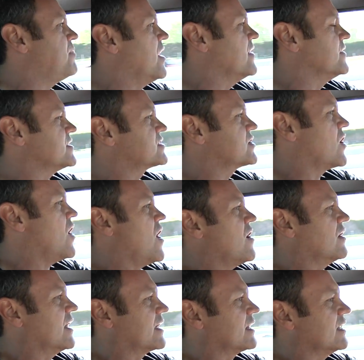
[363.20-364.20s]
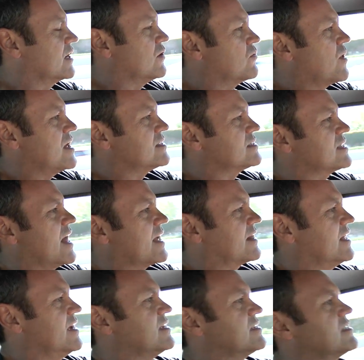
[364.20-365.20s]
on this car, like little runs
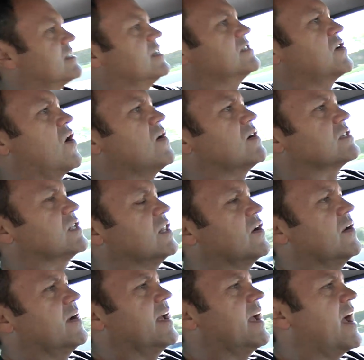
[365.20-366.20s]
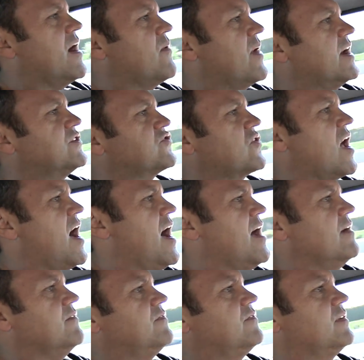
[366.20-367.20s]
like this car is learning how I
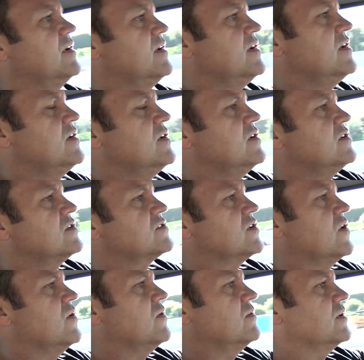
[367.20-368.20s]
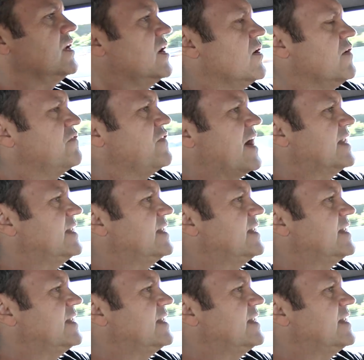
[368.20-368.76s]
drive. So, you know, if I